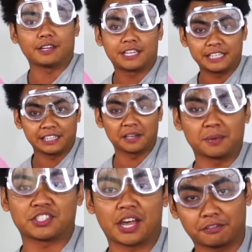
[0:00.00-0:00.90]
the helium
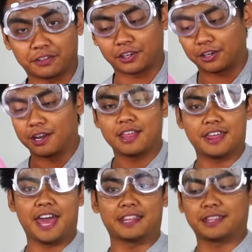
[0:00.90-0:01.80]
is heavier
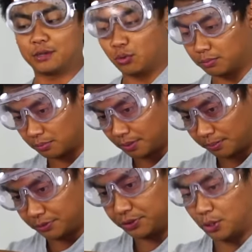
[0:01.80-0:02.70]
than the Wubble
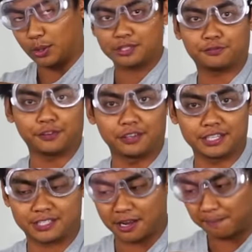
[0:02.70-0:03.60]
Bubble. So let's fill
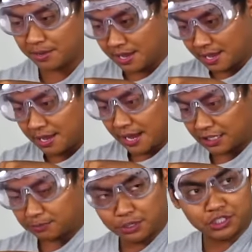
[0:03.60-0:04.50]
this up
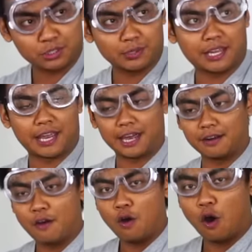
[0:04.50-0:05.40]
as much as we
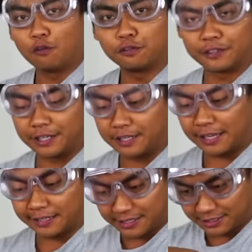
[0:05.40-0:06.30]
can. Hopefully,
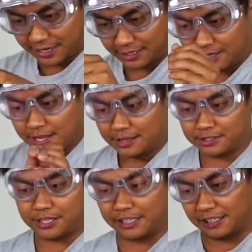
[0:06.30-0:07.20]
like I said,
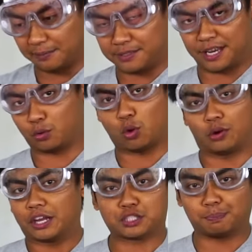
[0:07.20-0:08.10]
this helium tank
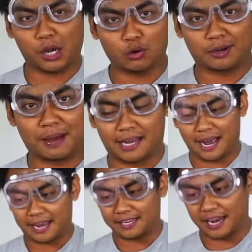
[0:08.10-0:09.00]
won't explode in my
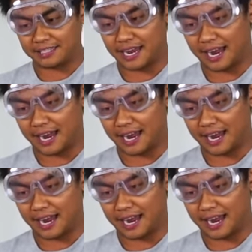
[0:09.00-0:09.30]
eye and I